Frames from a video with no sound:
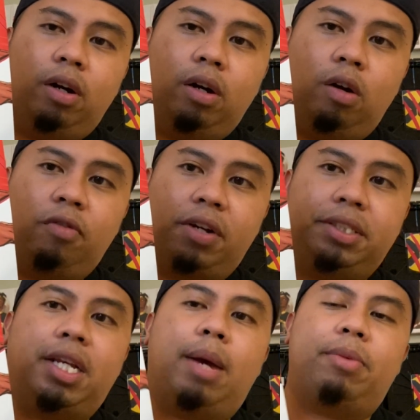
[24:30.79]
over at
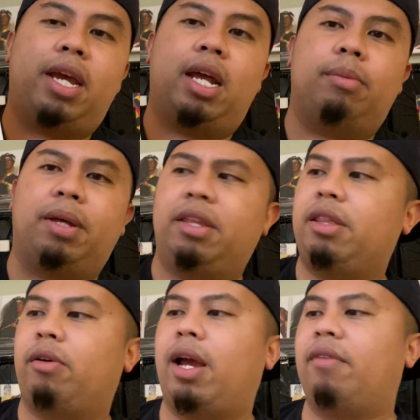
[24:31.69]
Zap. They had them, I think
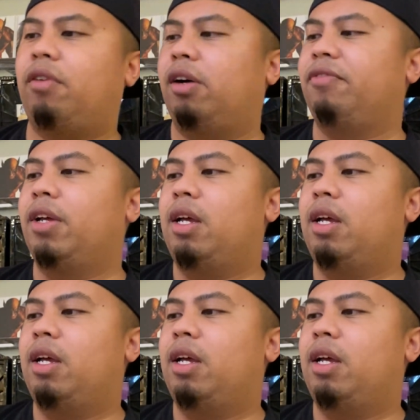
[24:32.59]
they were half off.